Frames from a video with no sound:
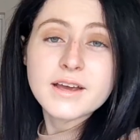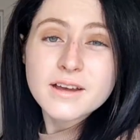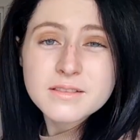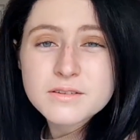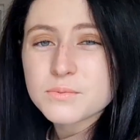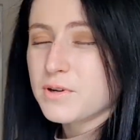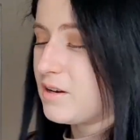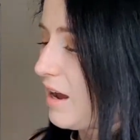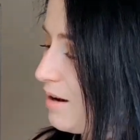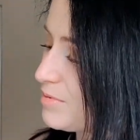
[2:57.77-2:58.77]
I got this one
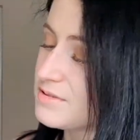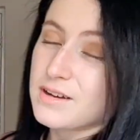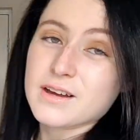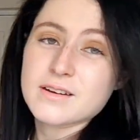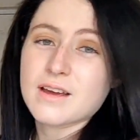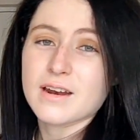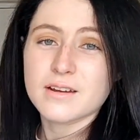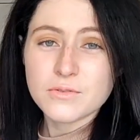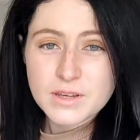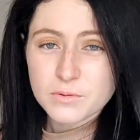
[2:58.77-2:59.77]
on Amazon and I
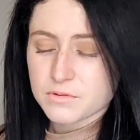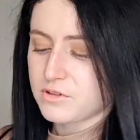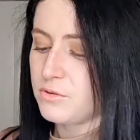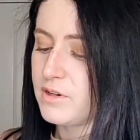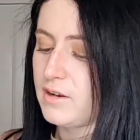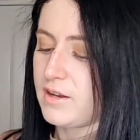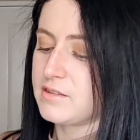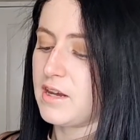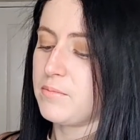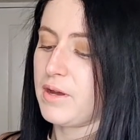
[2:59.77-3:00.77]
don't think it was too dear, like
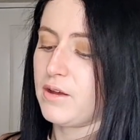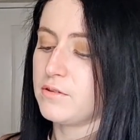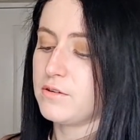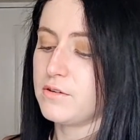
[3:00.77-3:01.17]
10 pounds.